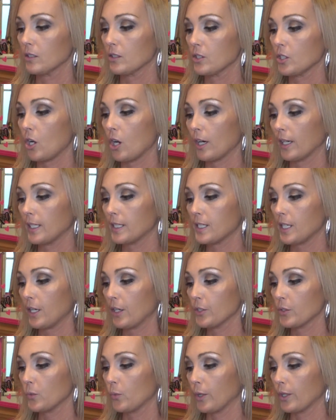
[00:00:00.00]
targets
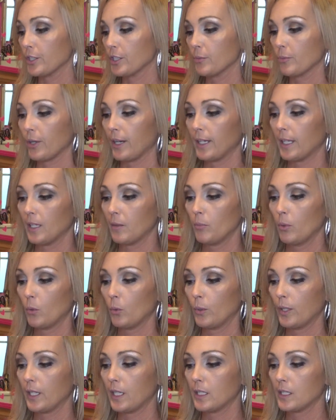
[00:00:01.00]
hair's worst breaking
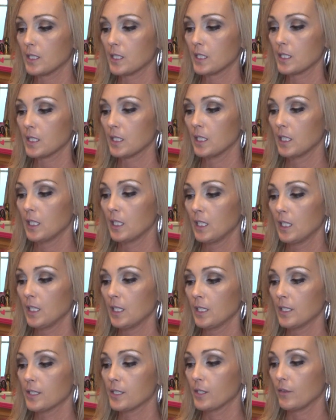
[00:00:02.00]
points
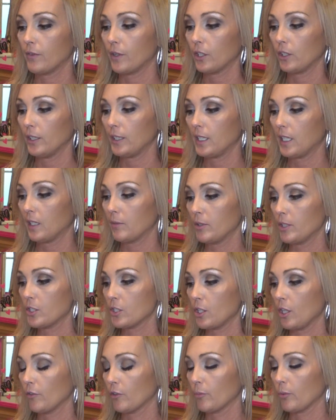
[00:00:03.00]
severely
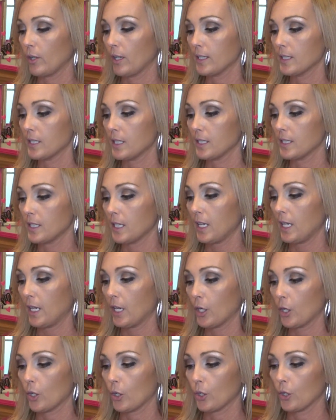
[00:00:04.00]
damaged overprocessed
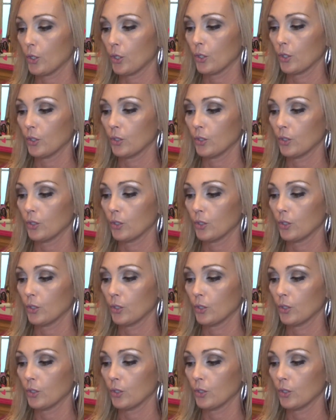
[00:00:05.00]
hair,